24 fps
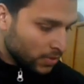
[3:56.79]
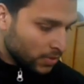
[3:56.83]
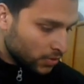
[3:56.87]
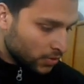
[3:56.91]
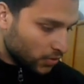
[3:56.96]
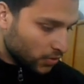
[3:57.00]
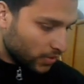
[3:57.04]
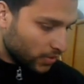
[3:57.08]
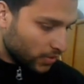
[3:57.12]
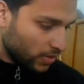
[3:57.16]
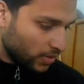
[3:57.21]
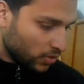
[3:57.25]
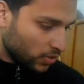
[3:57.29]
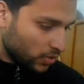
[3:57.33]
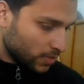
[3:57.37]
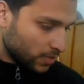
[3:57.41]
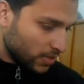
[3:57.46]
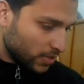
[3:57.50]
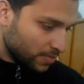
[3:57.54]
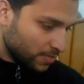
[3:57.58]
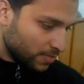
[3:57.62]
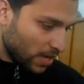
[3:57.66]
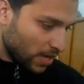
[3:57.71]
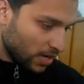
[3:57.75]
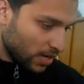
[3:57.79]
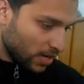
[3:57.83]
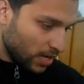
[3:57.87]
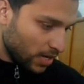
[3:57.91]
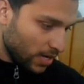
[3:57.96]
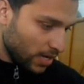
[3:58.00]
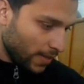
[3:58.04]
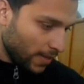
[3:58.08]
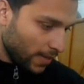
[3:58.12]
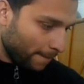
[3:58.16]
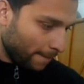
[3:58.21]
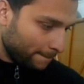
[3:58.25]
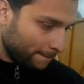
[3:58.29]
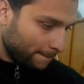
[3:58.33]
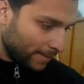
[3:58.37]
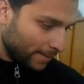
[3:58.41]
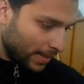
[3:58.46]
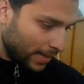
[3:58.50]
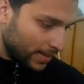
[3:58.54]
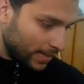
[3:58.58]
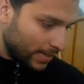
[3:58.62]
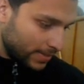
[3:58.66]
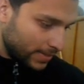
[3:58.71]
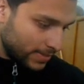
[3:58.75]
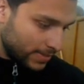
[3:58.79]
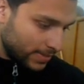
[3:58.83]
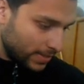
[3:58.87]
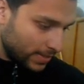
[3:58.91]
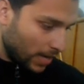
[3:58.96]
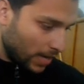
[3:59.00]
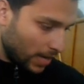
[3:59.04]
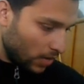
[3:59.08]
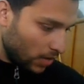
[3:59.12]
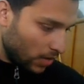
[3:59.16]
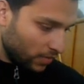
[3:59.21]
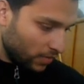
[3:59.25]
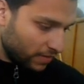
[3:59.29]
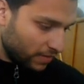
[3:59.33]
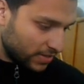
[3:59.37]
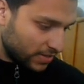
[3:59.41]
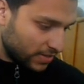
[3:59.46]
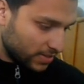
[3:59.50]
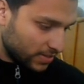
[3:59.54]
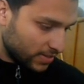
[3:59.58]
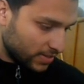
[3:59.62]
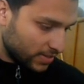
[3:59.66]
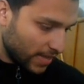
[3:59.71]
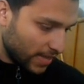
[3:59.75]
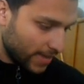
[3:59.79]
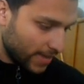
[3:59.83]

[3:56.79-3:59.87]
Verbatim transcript: So there was my Sparky, and let's see how he faces